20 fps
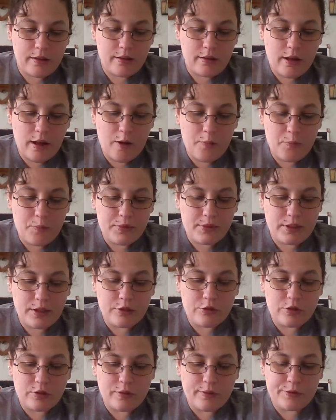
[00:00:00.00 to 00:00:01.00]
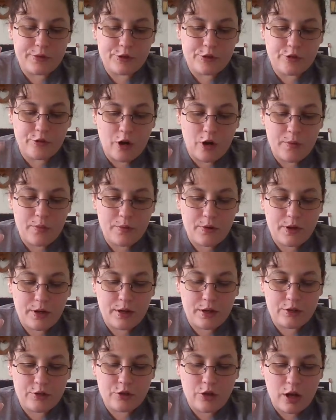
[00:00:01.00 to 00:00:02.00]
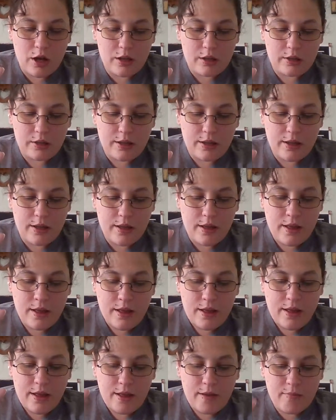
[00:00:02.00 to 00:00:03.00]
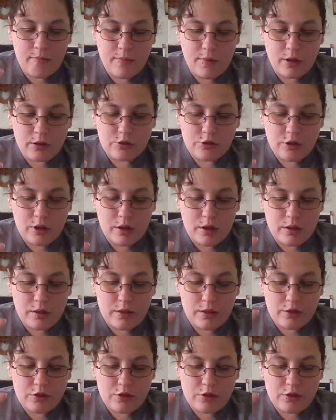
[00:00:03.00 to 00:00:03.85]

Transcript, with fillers: composition of strawberry chocolate and milk chocolate.